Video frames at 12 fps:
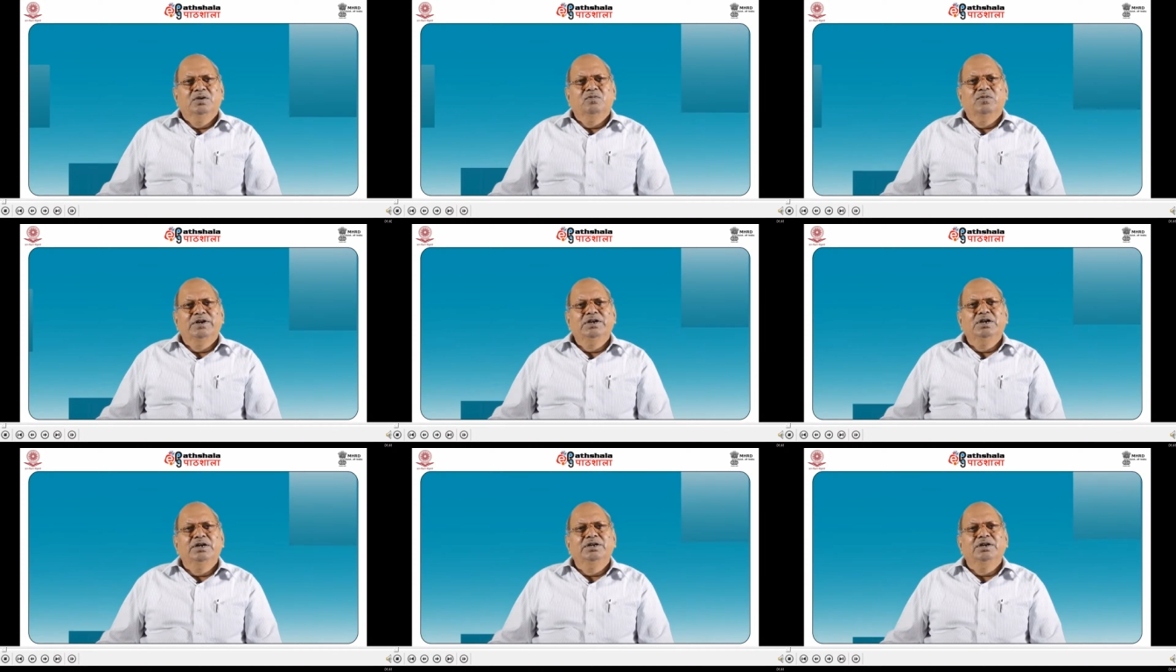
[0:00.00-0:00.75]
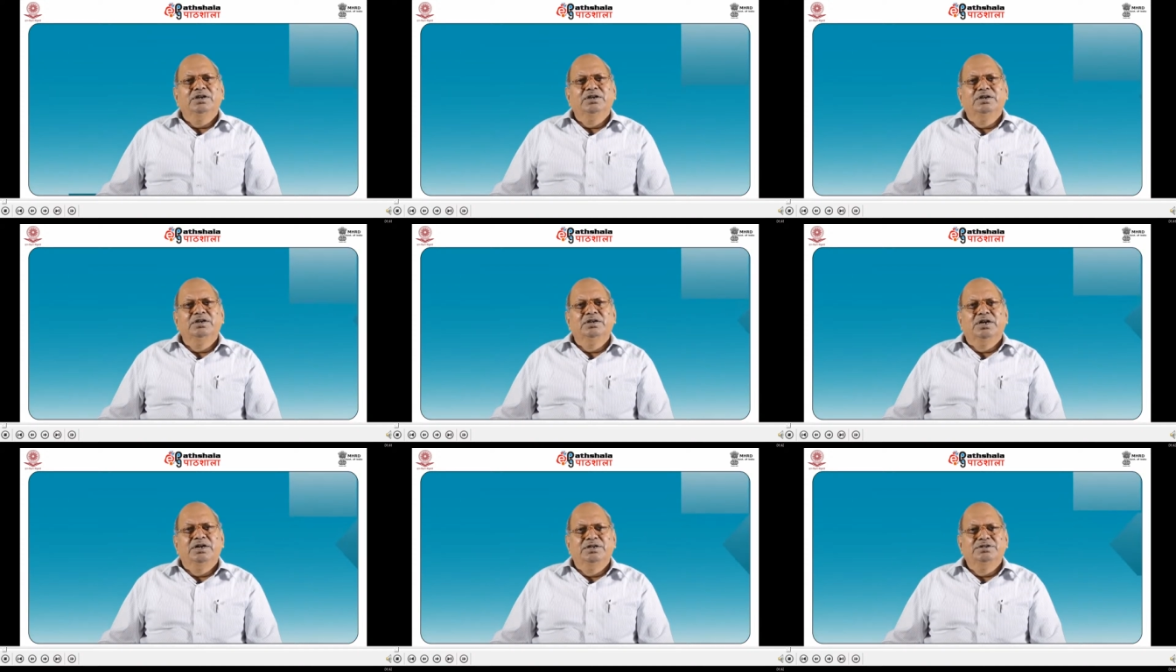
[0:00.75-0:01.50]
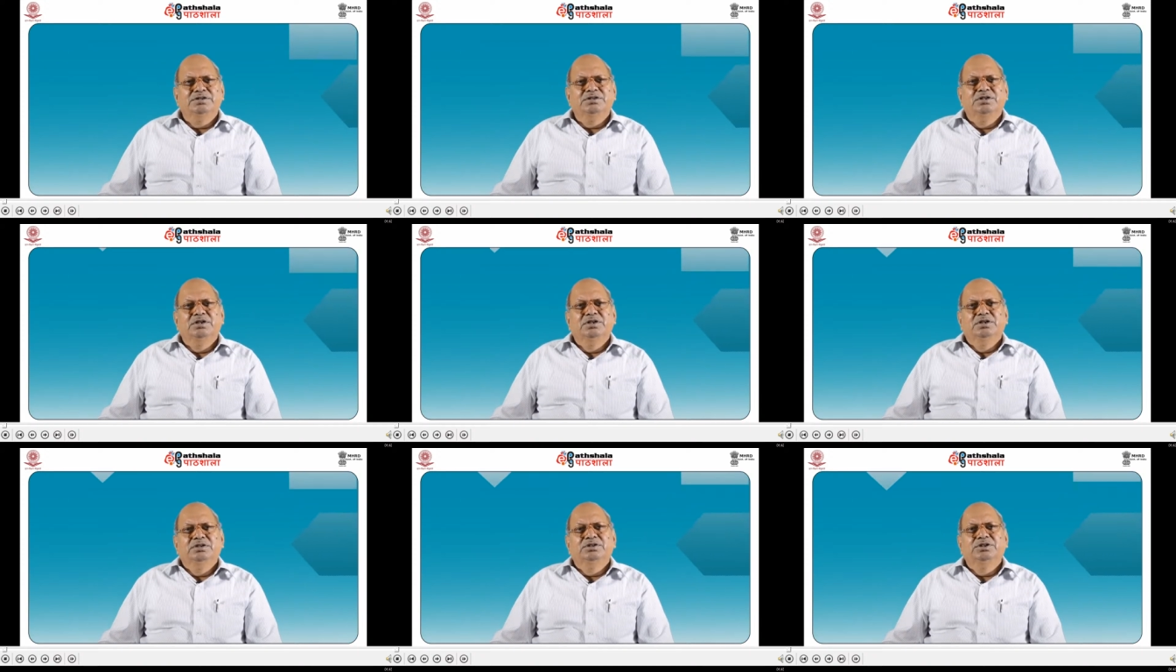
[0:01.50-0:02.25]
one can recognize
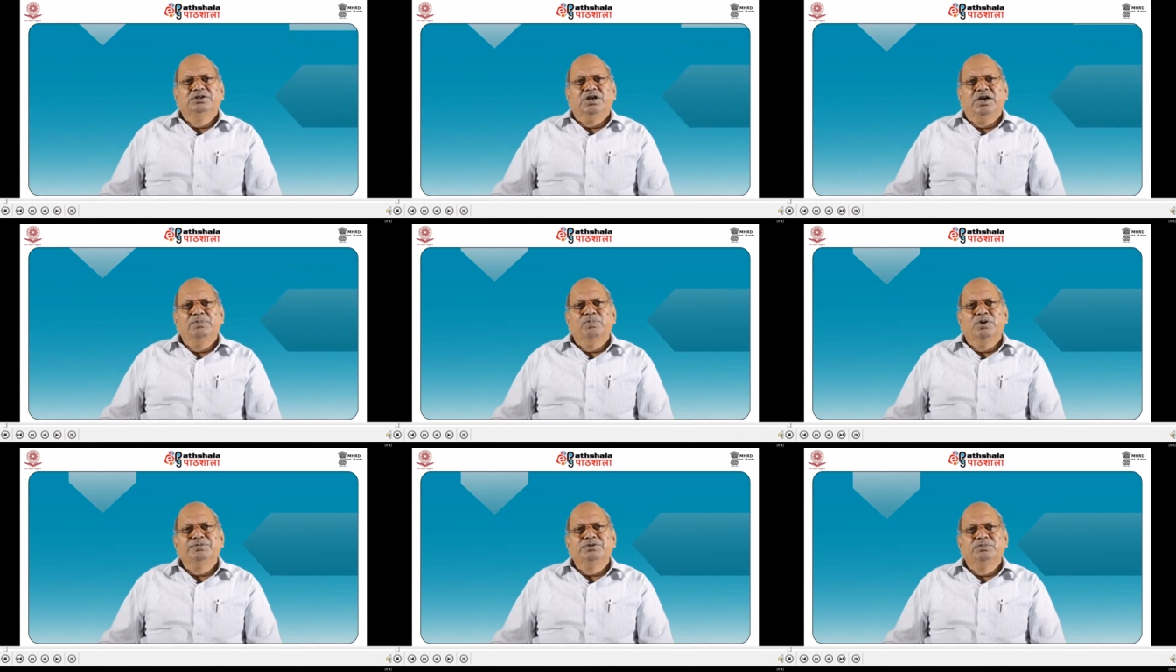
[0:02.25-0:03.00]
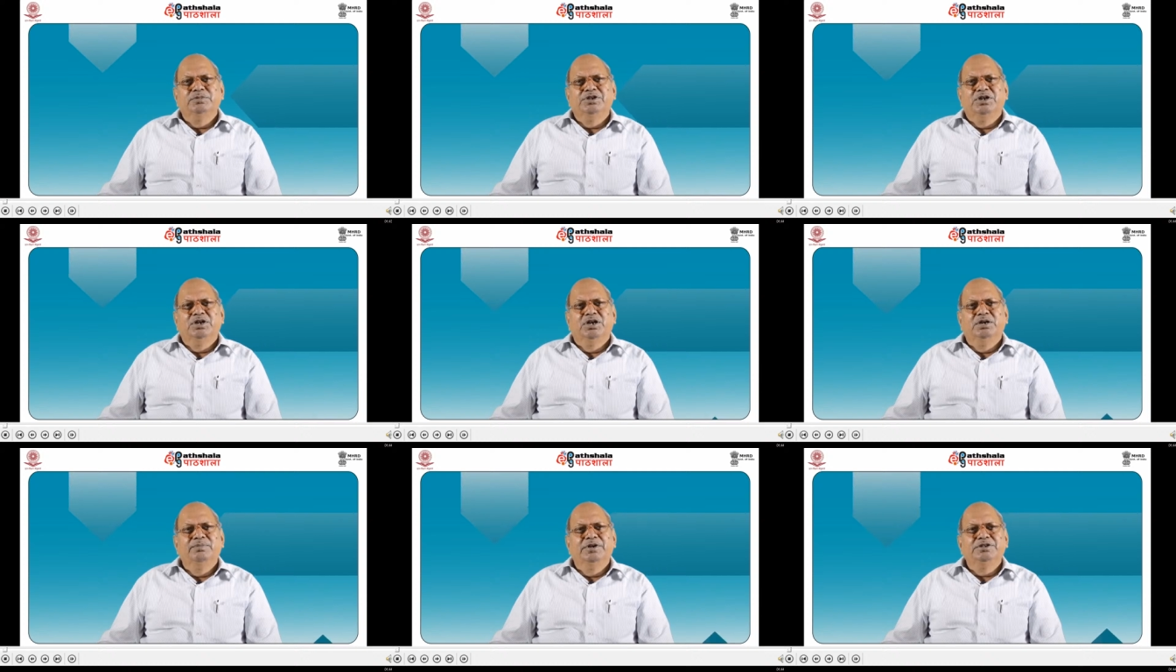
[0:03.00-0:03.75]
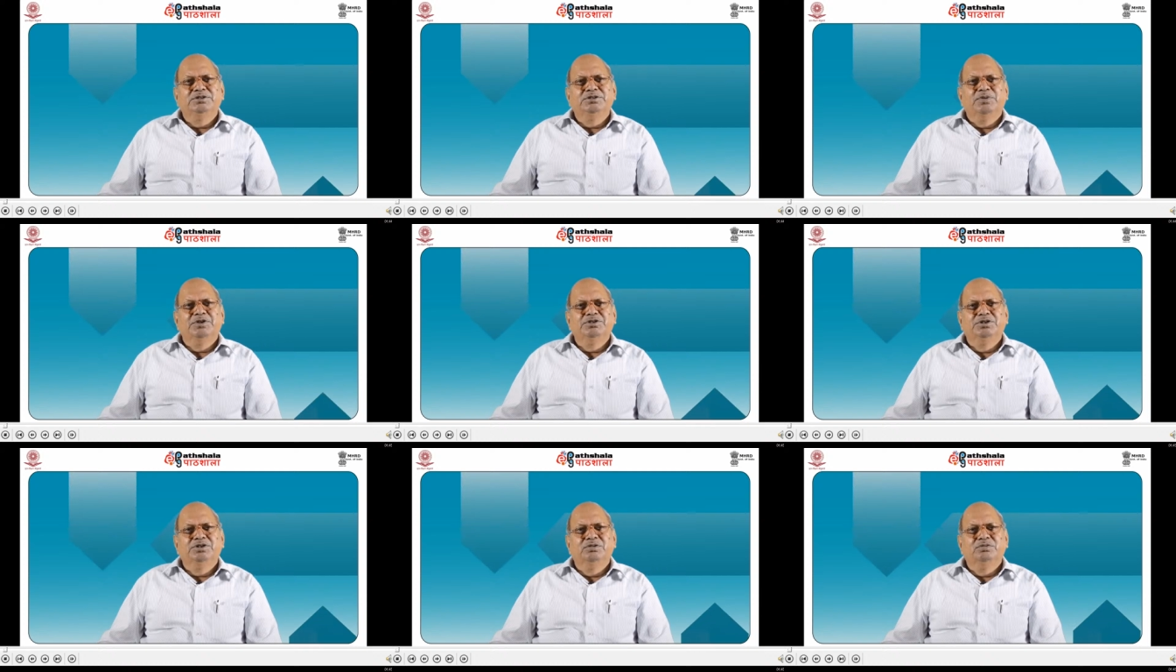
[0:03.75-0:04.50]
the type of symmetry elements
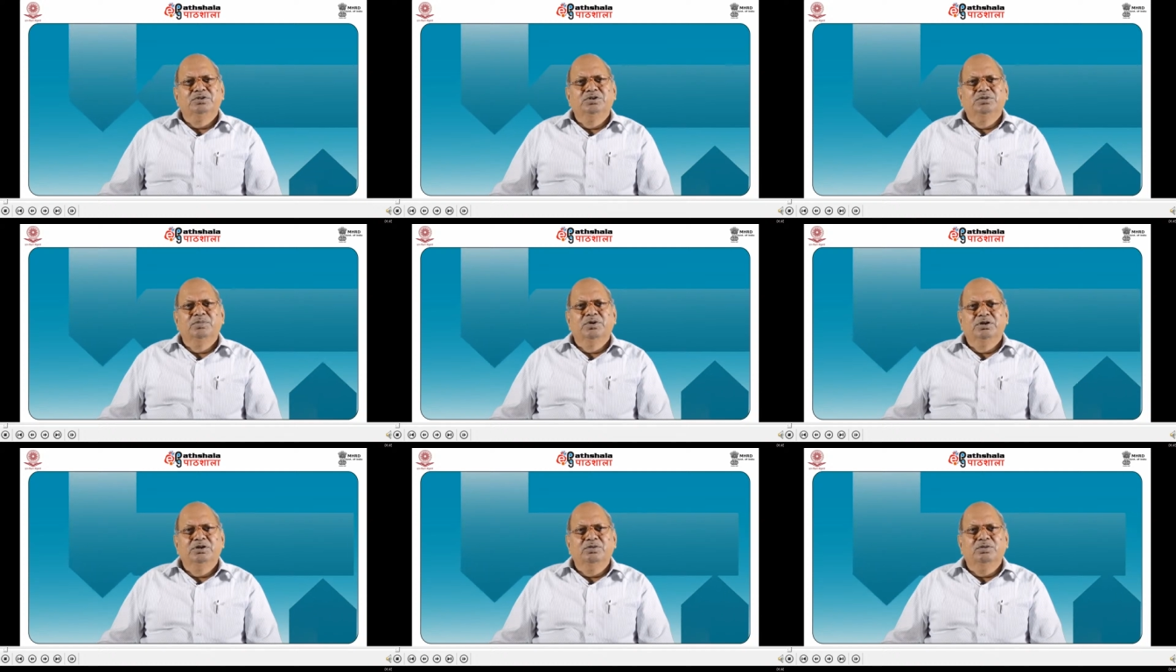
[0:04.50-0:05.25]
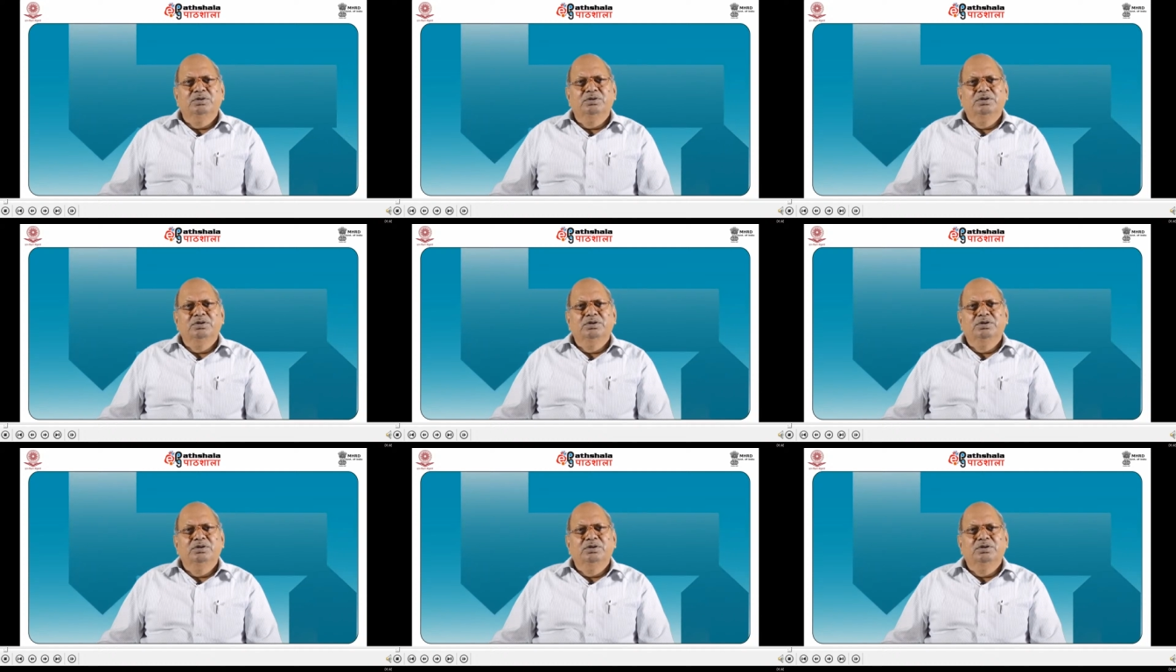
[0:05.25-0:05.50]
present in the molecule.